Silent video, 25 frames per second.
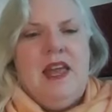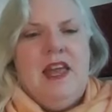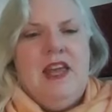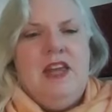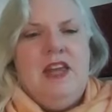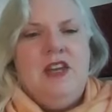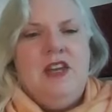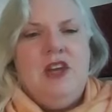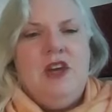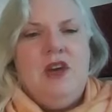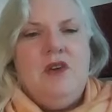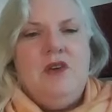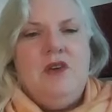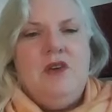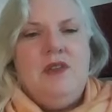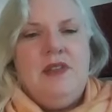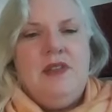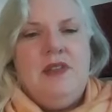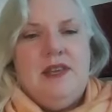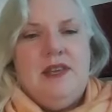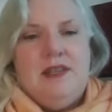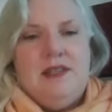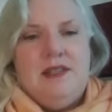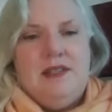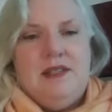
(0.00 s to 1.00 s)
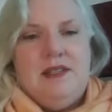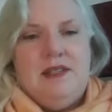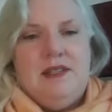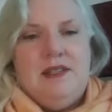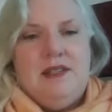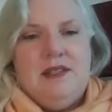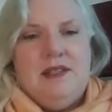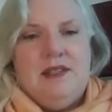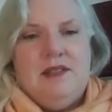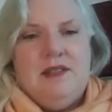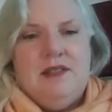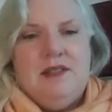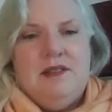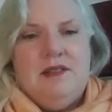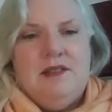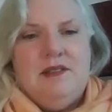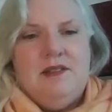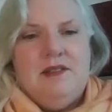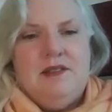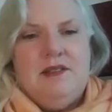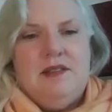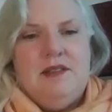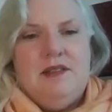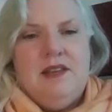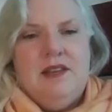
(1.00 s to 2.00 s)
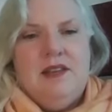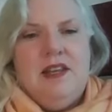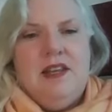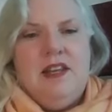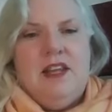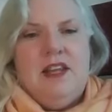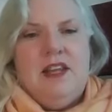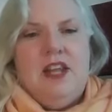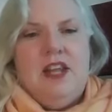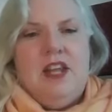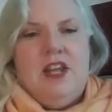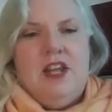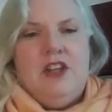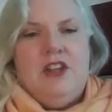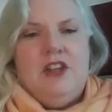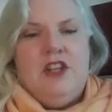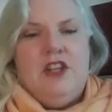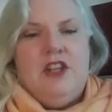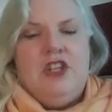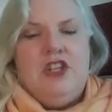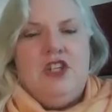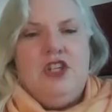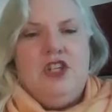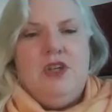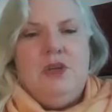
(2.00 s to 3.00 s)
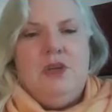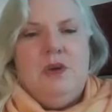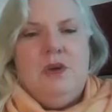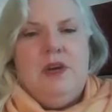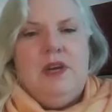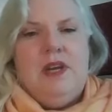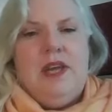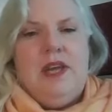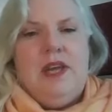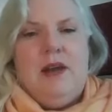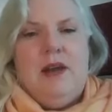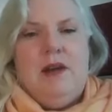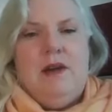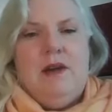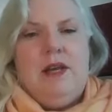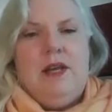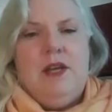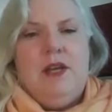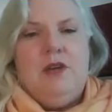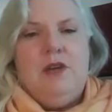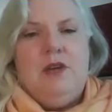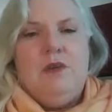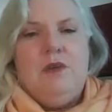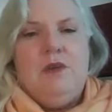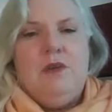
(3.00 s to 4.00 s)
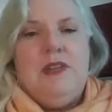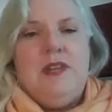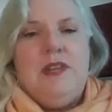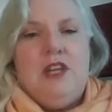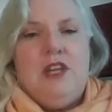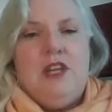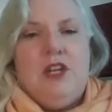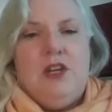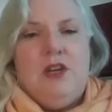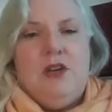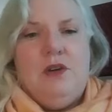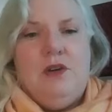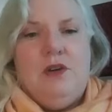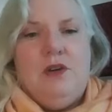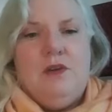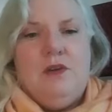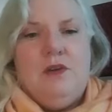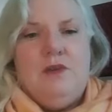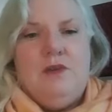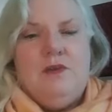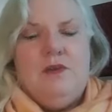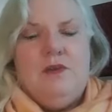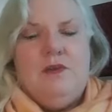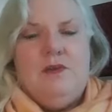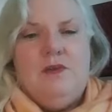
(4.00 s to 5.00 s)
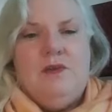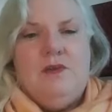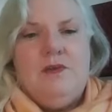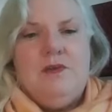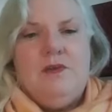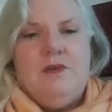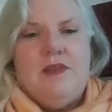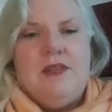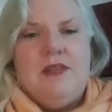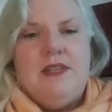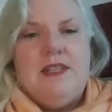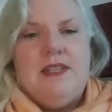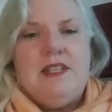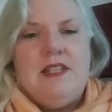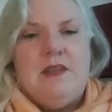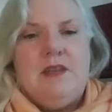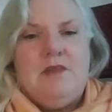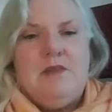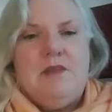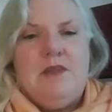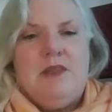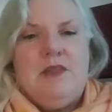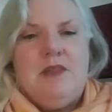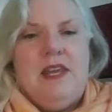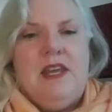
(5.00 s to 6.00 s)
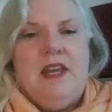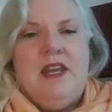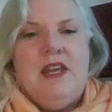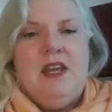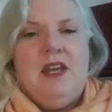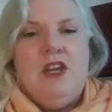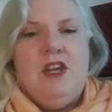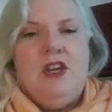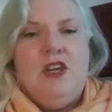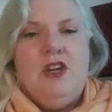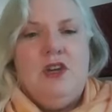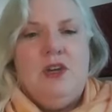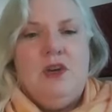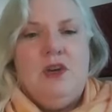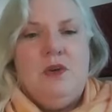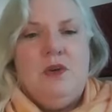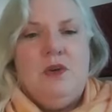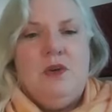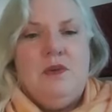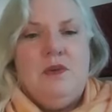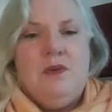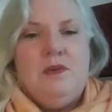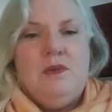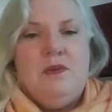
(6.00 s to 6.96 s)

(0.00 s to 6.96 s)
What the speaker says: And know this, that you are carrying within you something new,